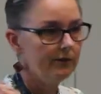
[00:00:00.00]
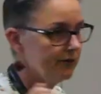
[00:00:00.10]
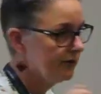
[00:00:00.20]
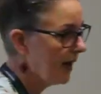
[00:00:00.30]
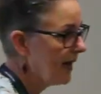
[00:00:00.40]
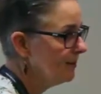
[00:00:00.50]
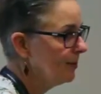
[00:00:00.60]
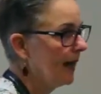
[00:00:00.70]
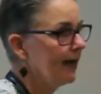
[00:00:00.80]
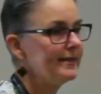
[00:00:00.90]
same
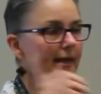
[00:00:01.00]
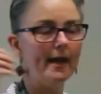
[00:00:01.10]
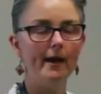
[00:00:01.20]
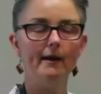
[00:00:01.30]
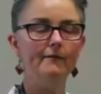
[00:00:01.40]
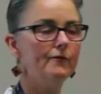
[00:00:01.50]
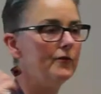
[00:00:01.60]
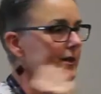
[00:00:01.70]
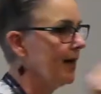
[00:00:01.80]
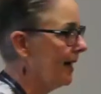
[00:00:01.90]
place
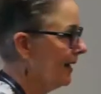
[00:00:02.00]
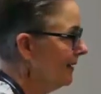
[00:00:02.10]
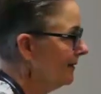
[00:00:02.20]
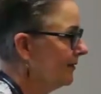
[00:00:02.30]
every day,